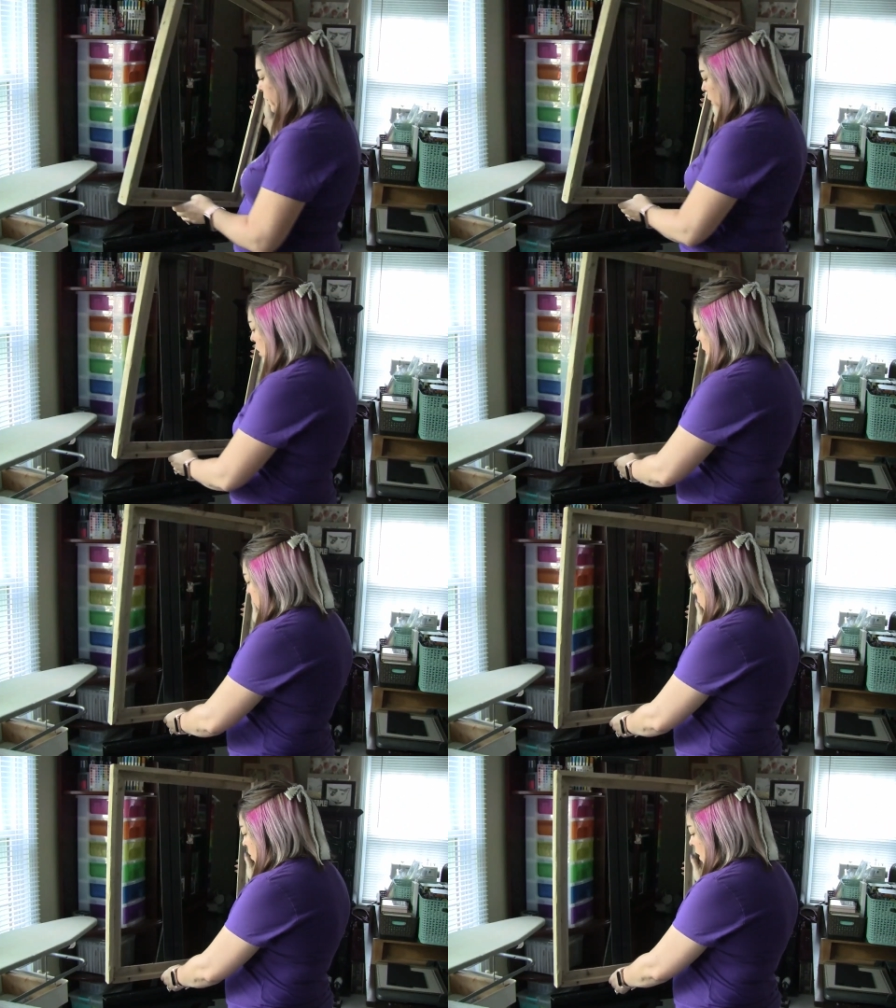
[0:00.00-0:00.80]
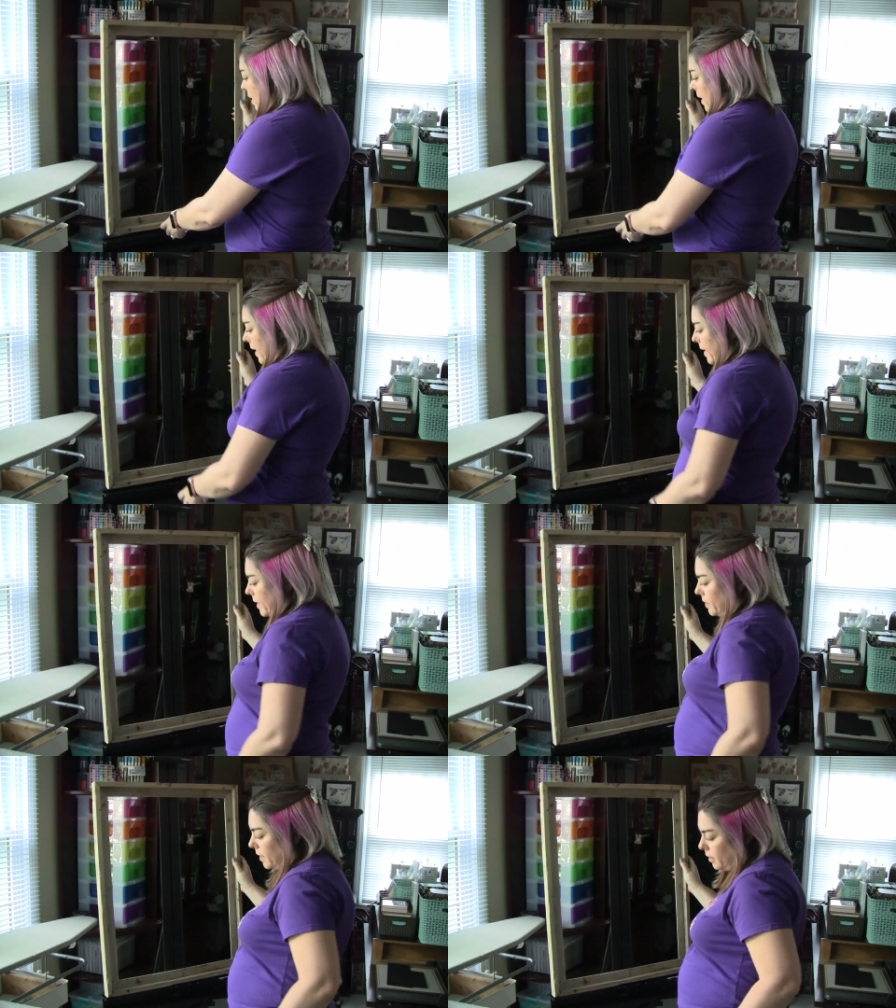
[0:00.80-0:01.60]
first,
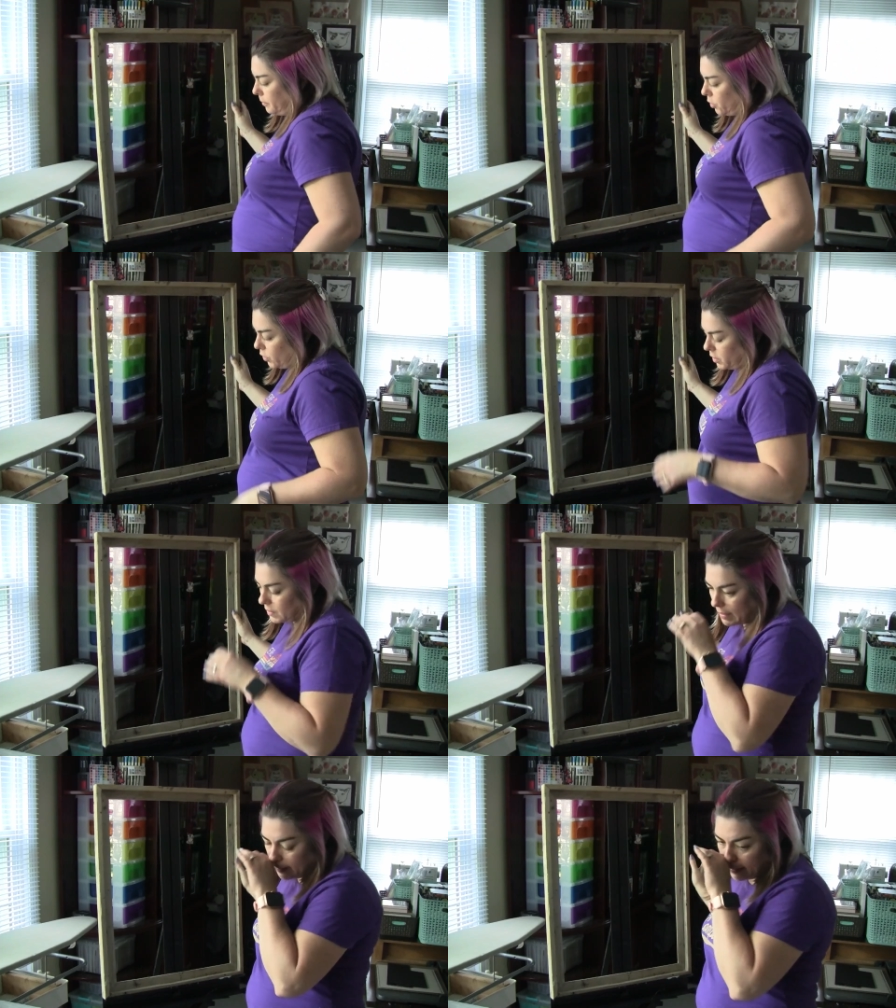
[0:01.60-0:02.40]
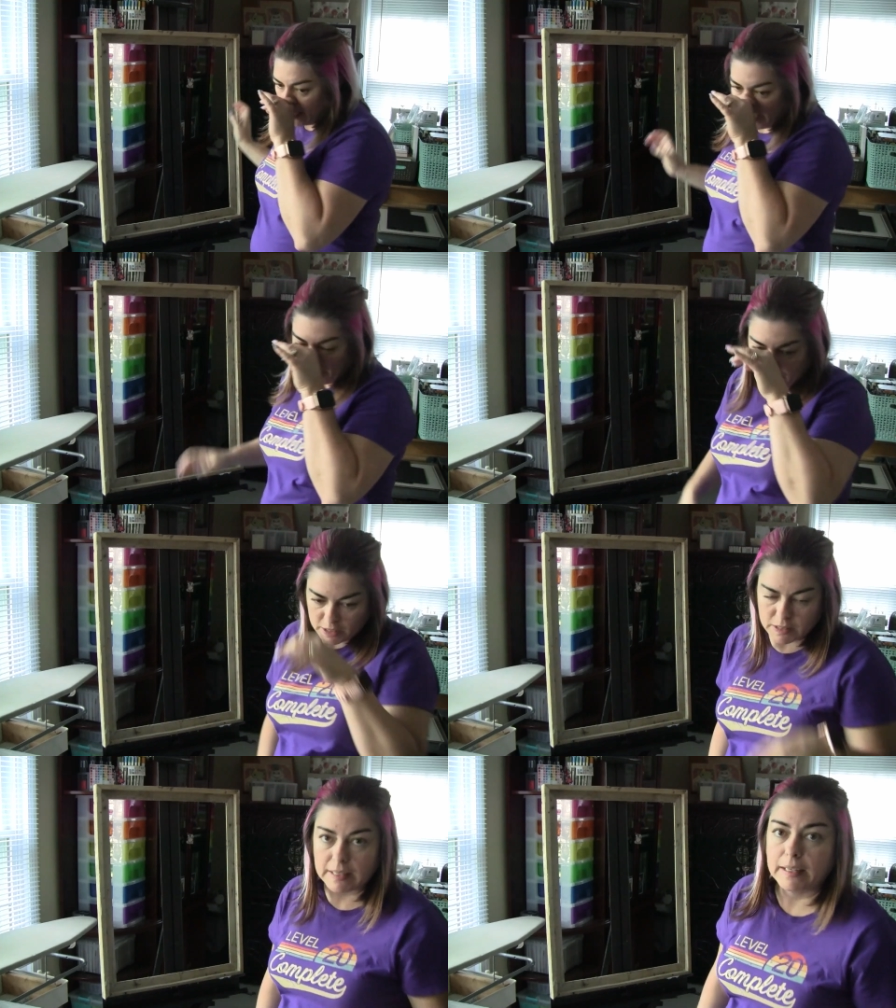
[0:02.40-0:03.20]
and then I'm going to set the
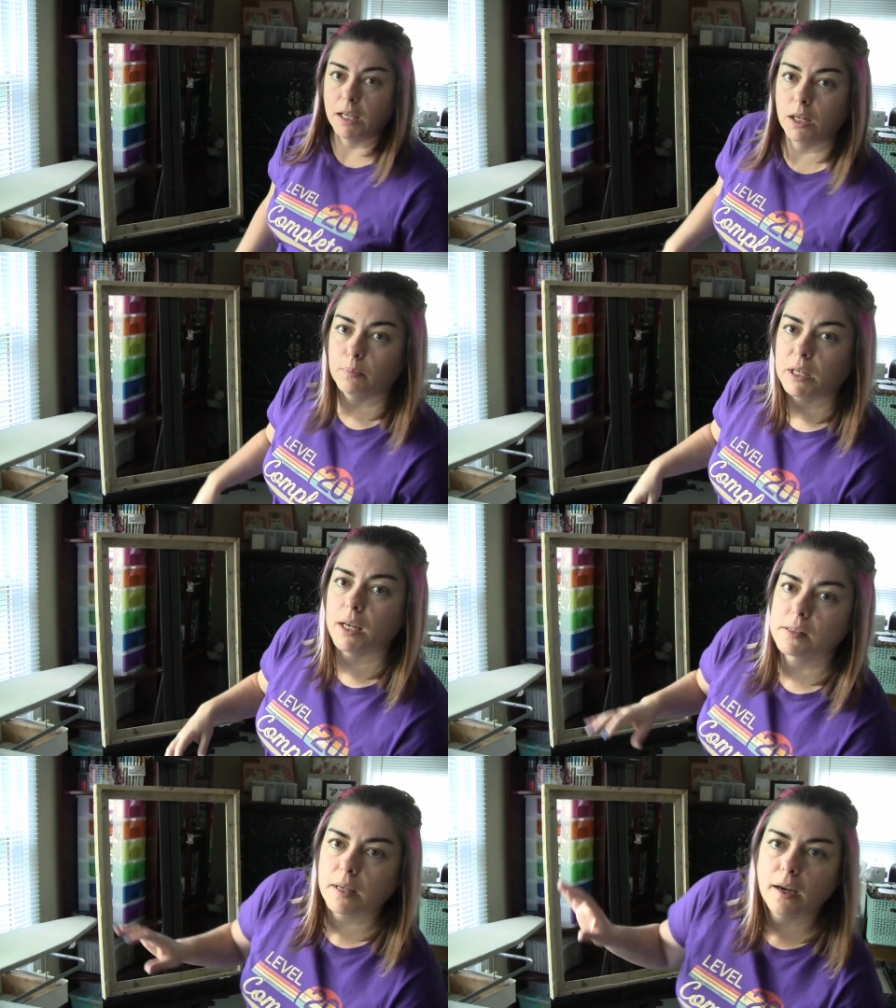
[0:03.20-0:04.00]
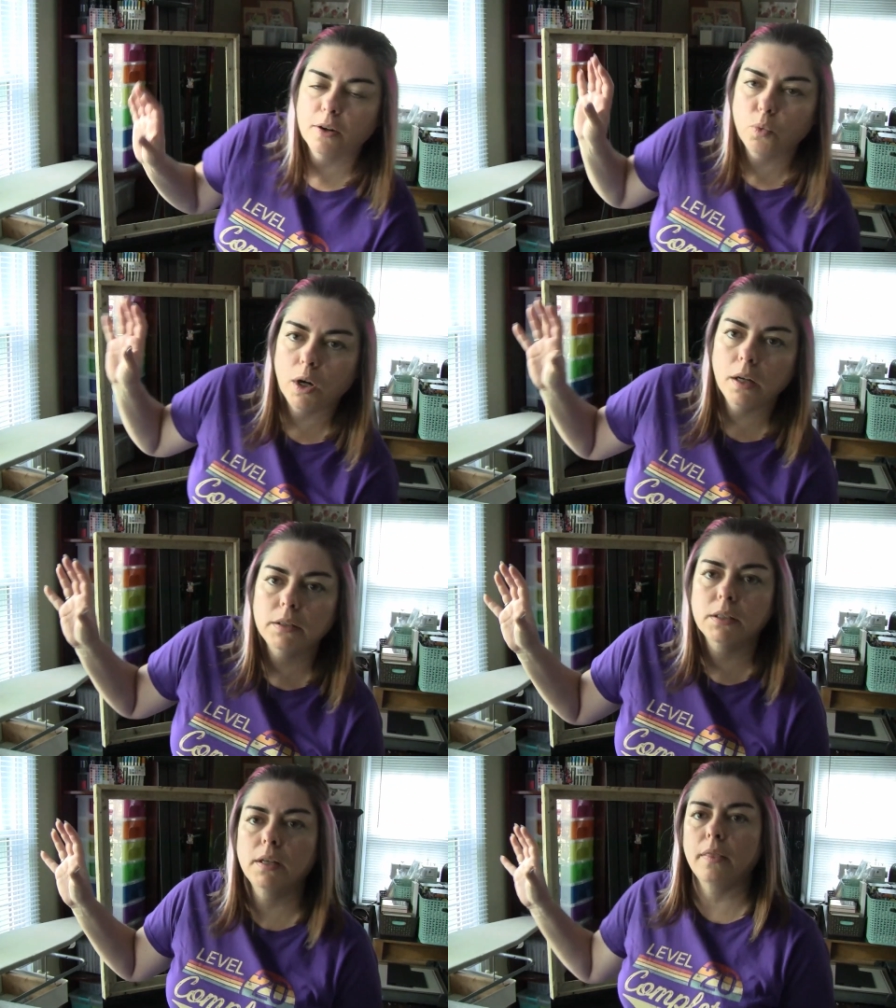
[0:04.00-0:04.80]
canvas in, because I
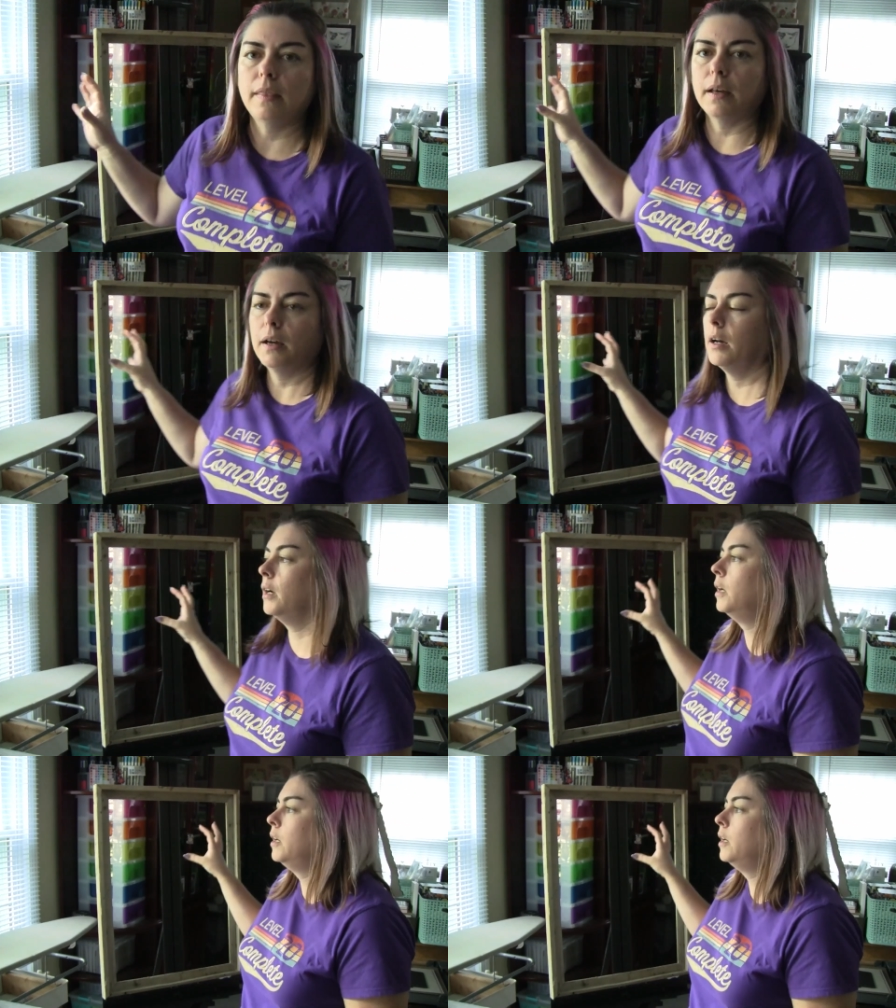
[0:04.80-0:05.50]
want the